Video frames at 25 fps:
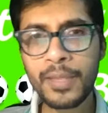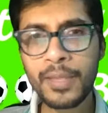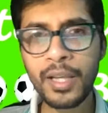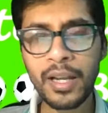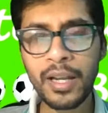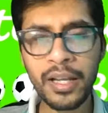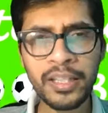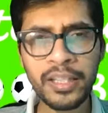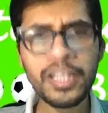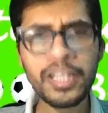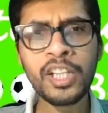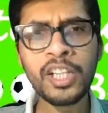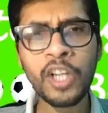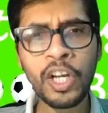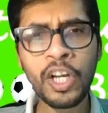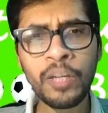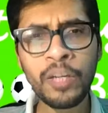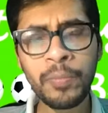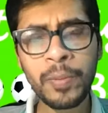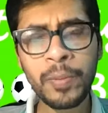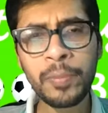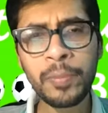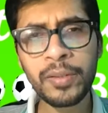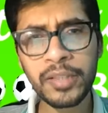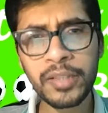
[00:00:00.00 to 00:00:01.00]
I think a lot
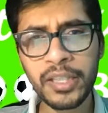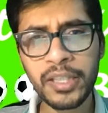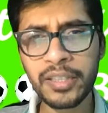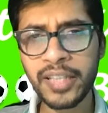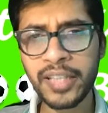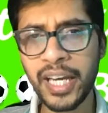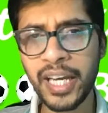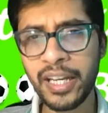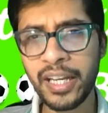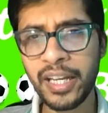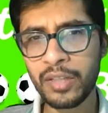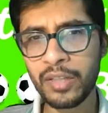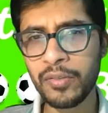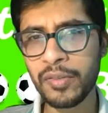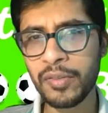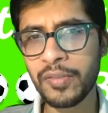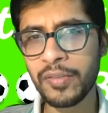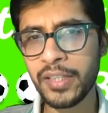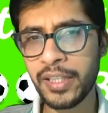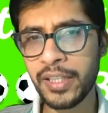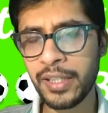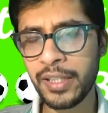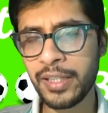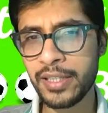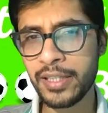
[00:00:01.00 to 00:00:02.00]
of people get carried away
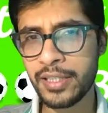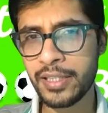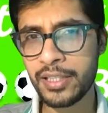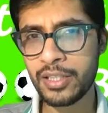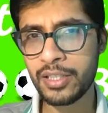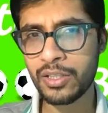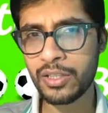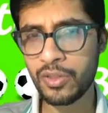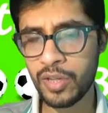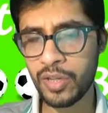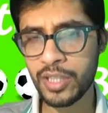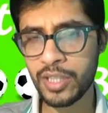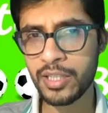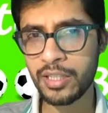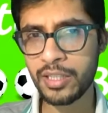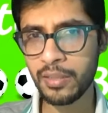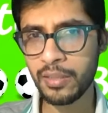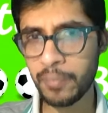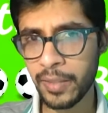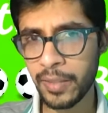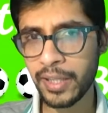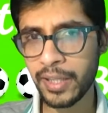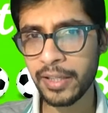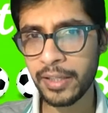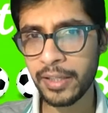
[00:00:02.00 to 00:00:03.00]
with Telles' crossing
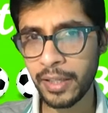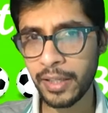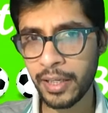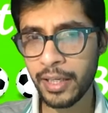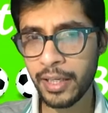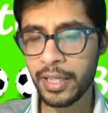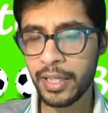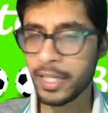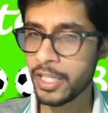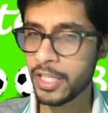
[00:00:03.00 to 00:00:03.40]
ability.